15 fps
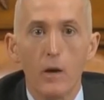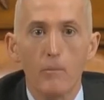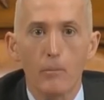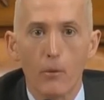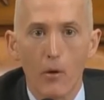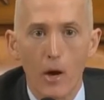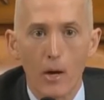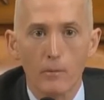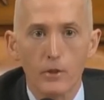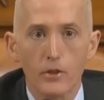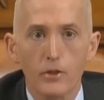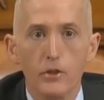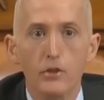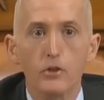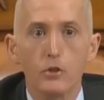
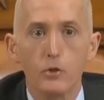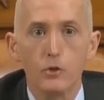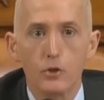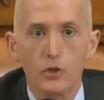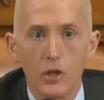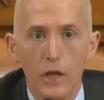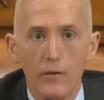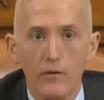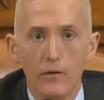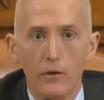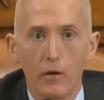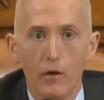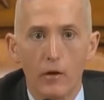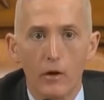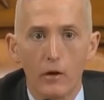promises to
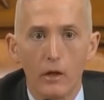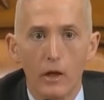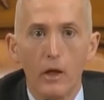safeguard